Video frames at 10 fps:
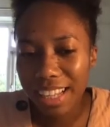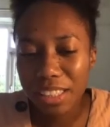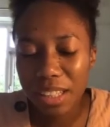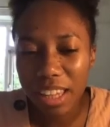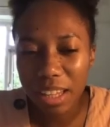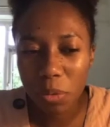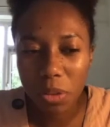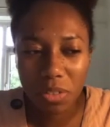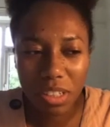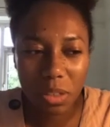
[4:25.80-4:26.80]
think one of
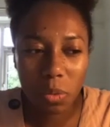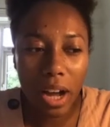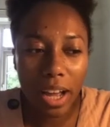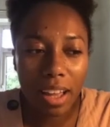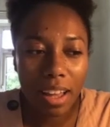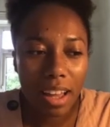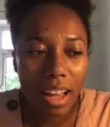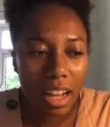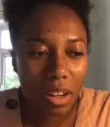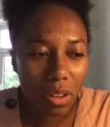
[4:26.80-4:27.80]
the reasons why
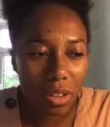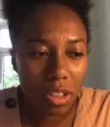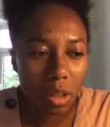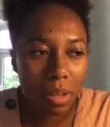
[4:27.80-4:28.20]
I got the job.